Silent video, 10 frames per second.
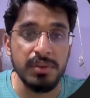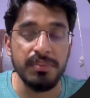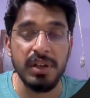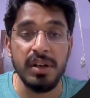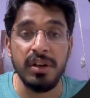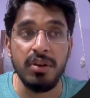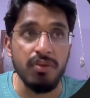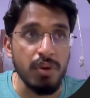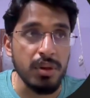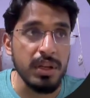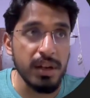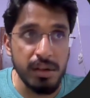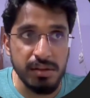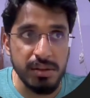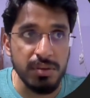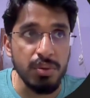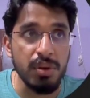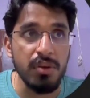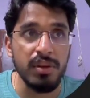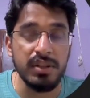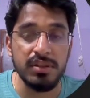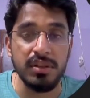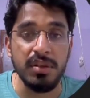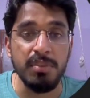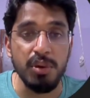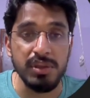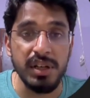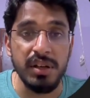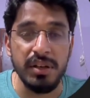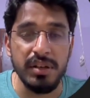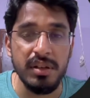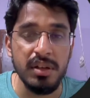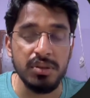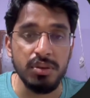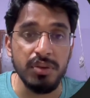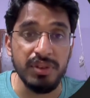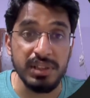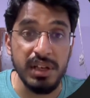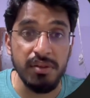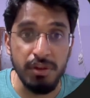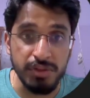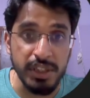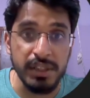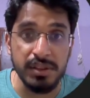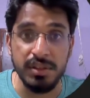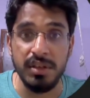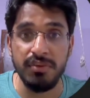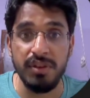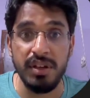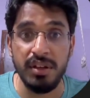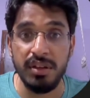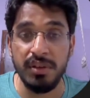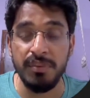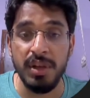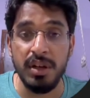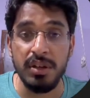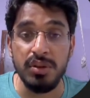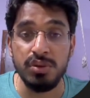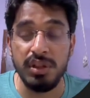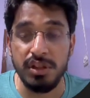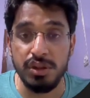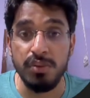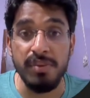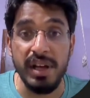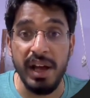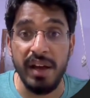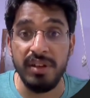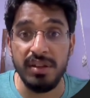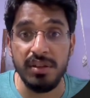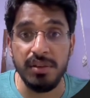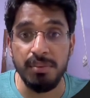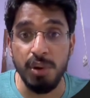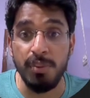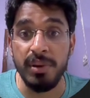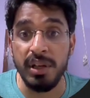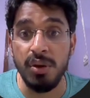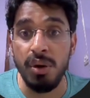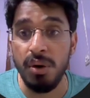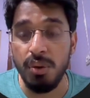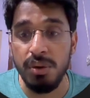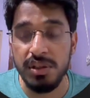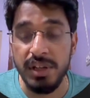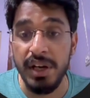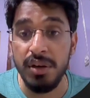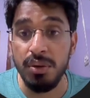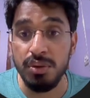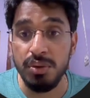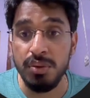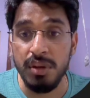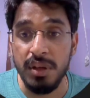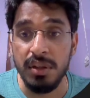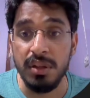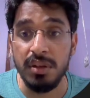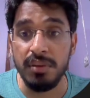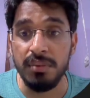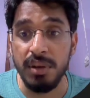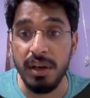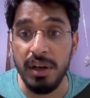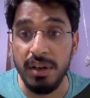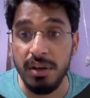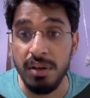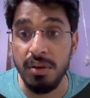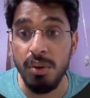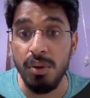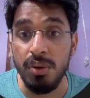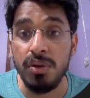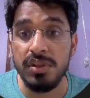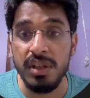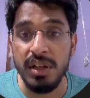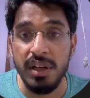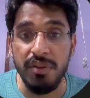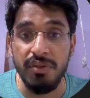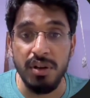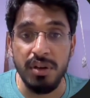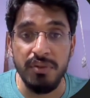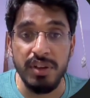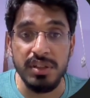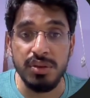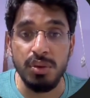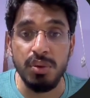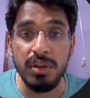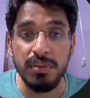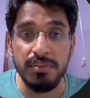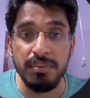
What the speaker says: get rid of all the errors. So now let's proceed ahead. So the first level of check is done, where the user should be having the property called roles and also the current role codes. If not, we just throw the